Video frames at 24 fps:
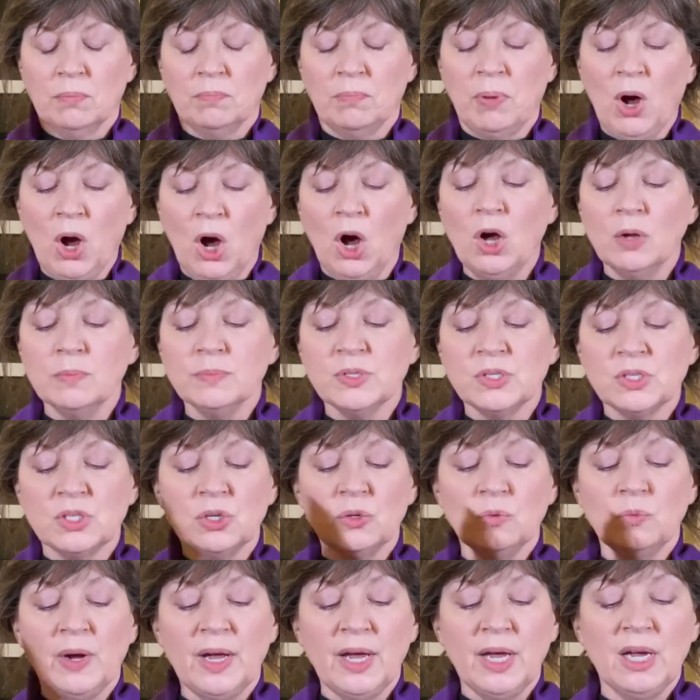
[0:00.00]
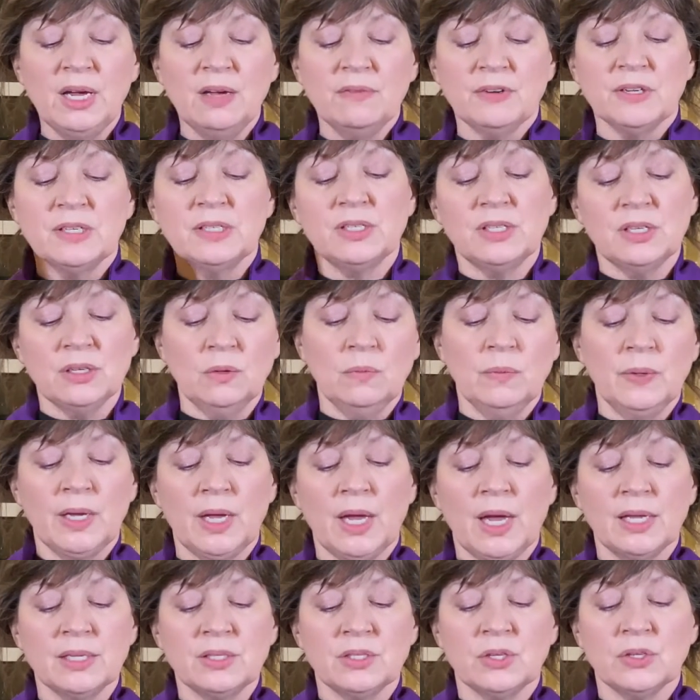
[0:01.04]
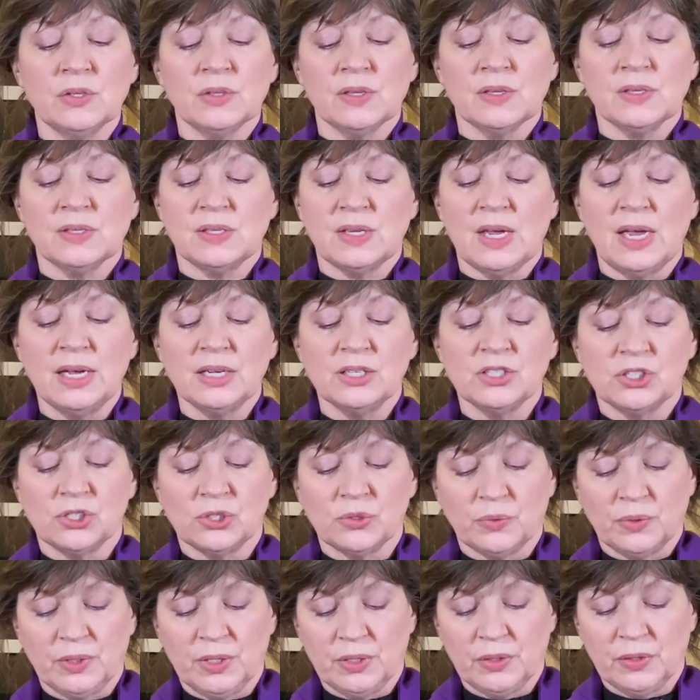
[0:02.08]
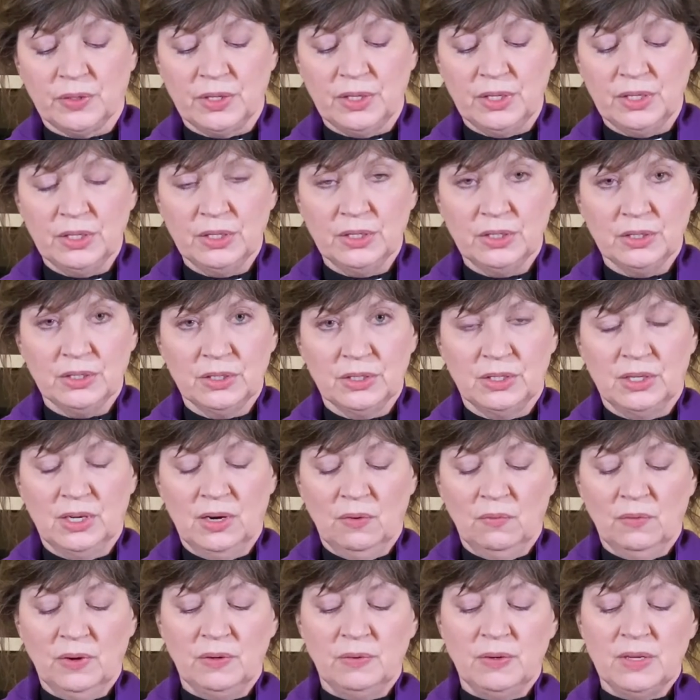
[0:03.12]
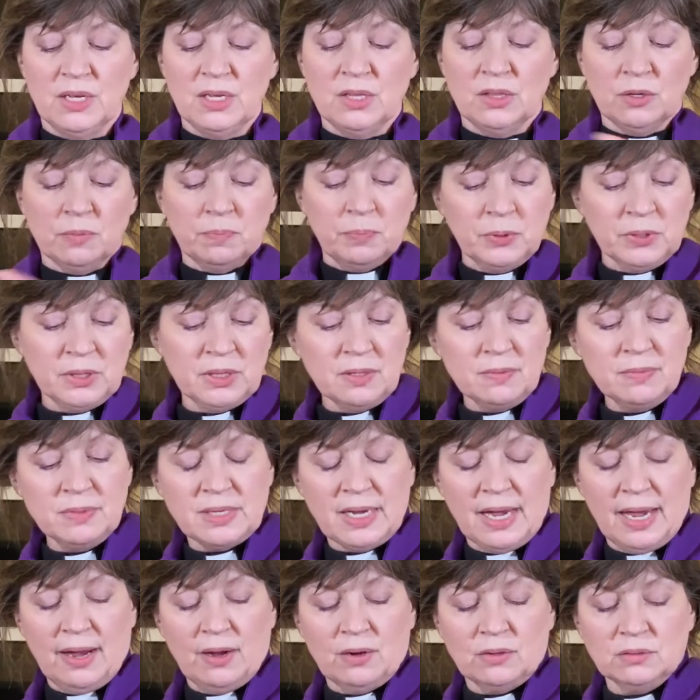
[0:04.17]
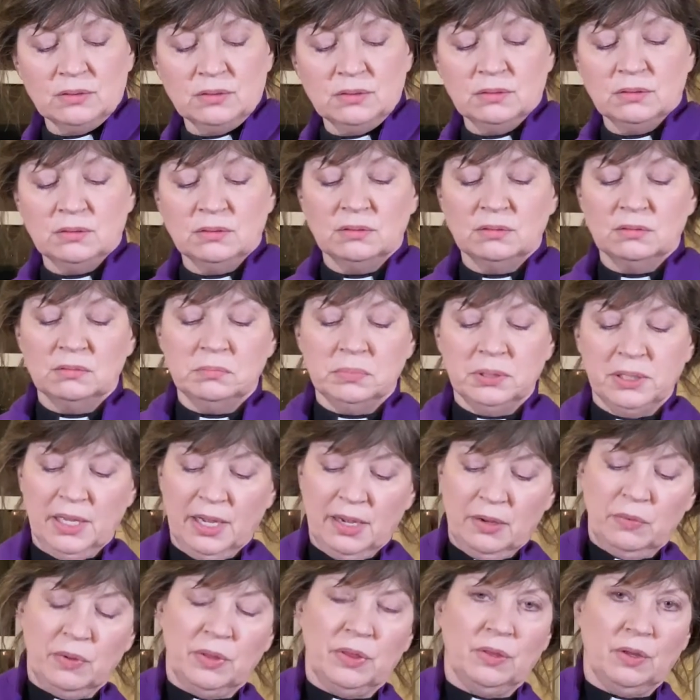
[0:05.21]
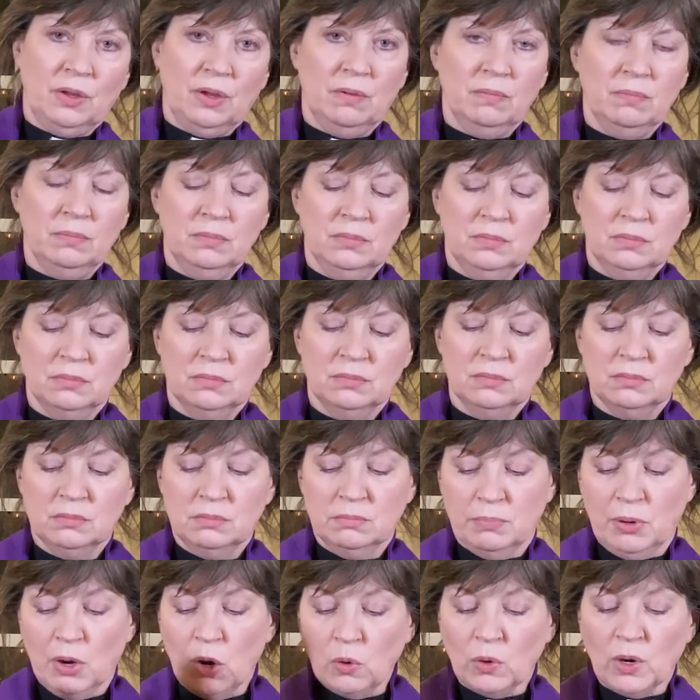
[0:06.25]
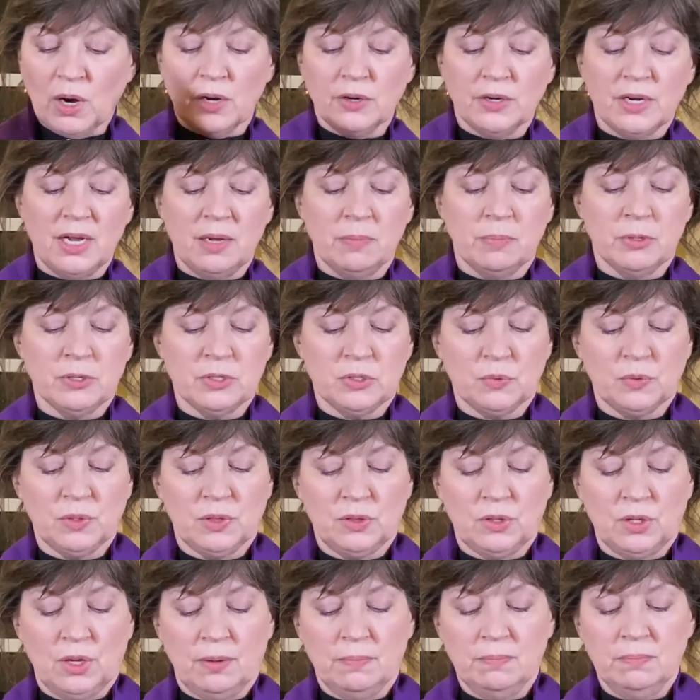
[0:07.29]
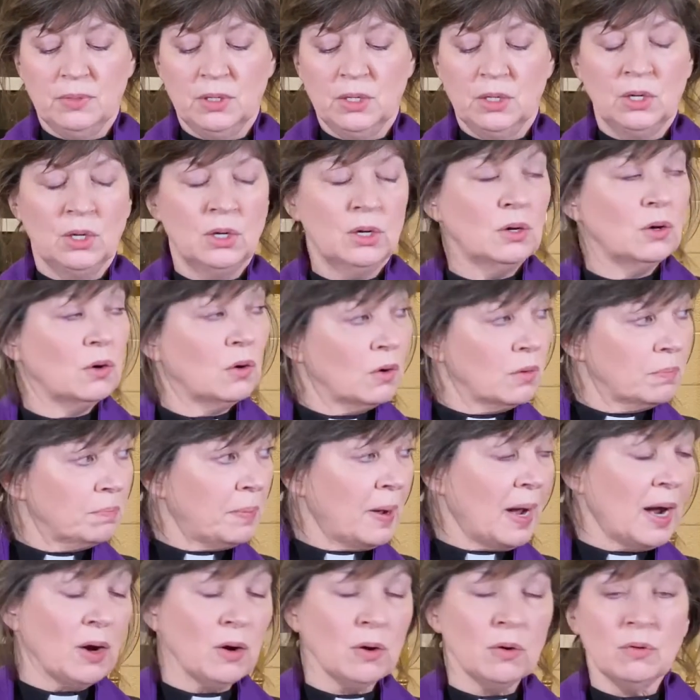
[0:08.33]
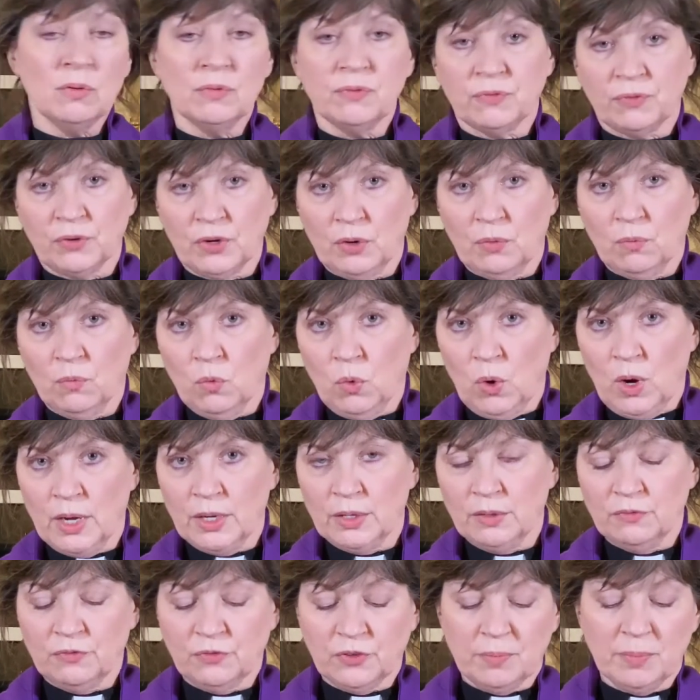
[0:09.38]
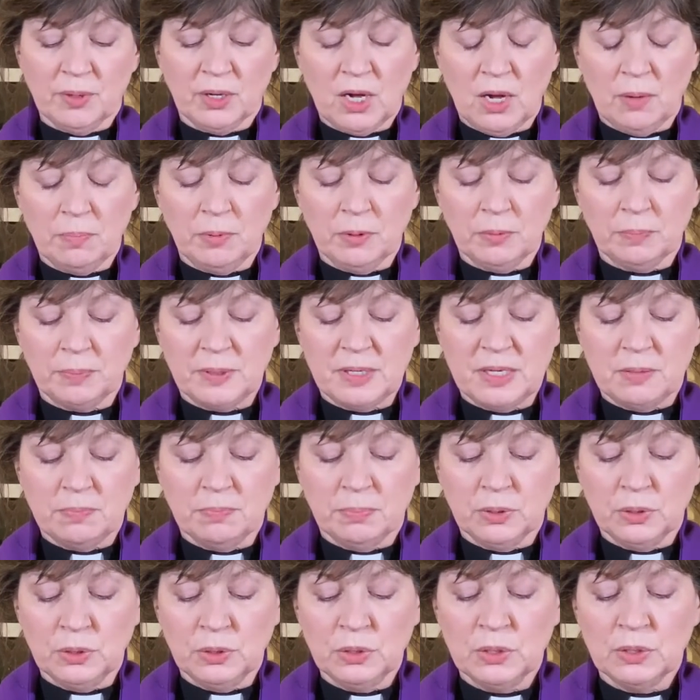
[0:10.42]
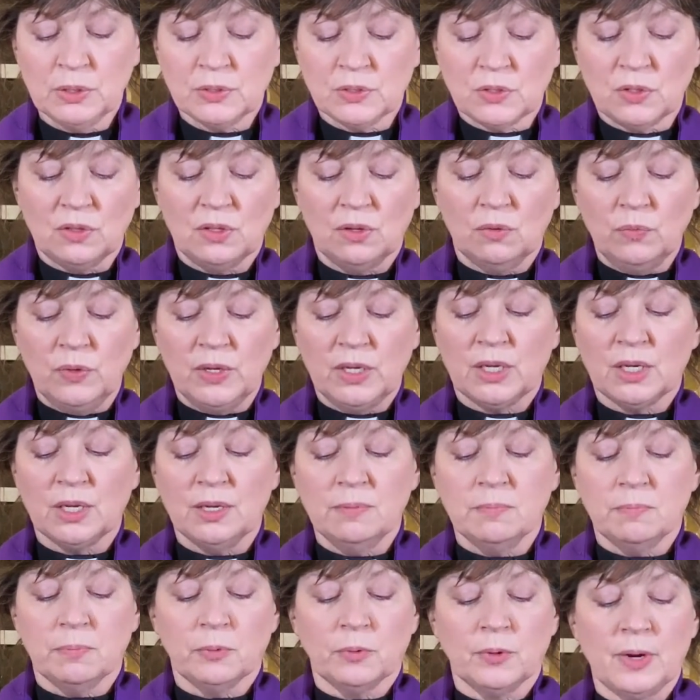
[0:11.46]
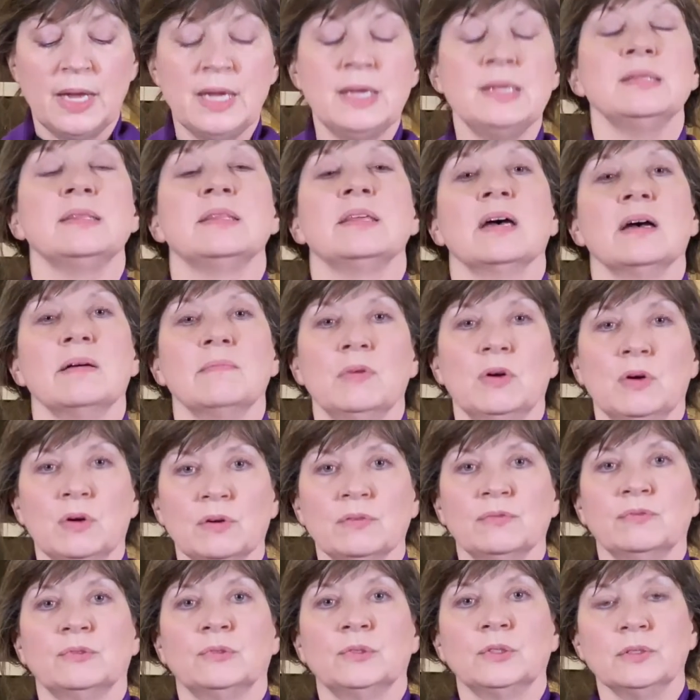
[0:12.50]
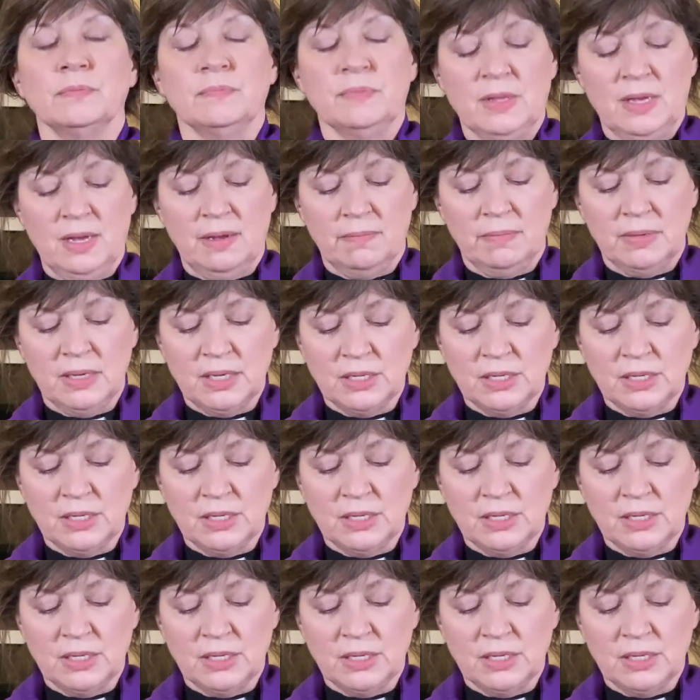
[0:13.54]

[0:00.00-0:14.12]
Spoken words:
Palms to wave until we enter the sanctuary, when we either put them down, play with them, poke our neighbors with them, or borrow one from a couple people so that we can braid them or form them